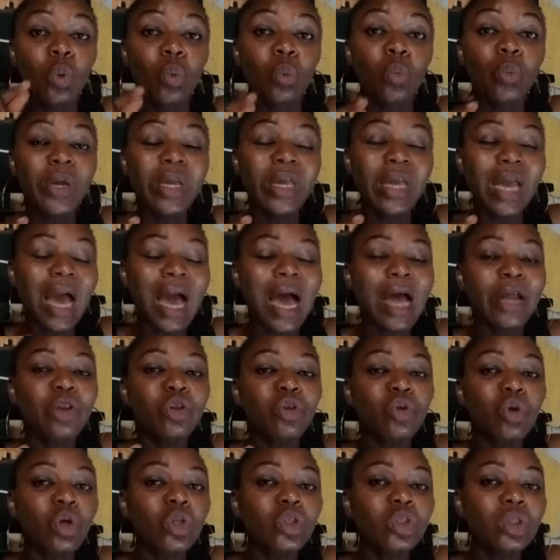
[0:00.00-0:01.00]
we are
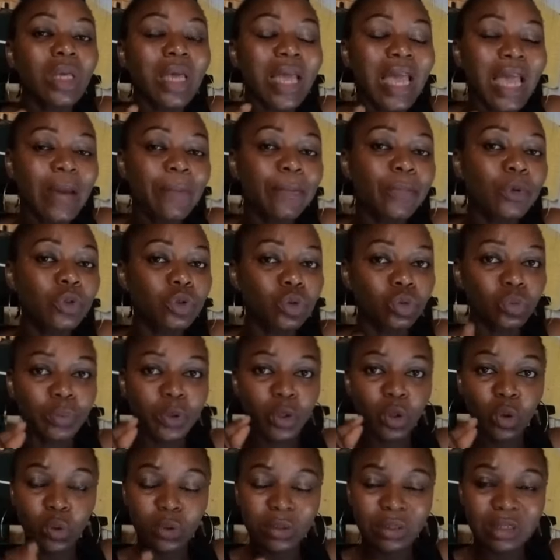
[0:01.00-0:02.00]
not able to
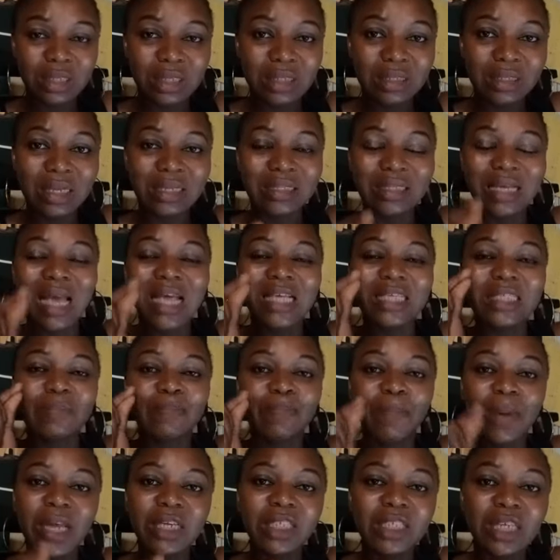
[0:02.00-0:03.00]
be consistent,
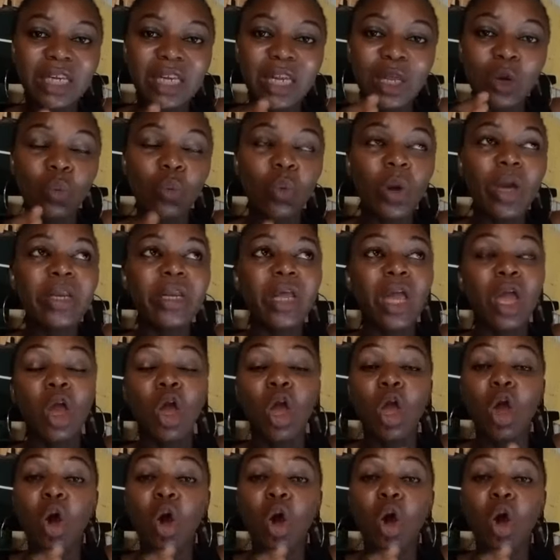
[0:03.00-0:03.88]
especially when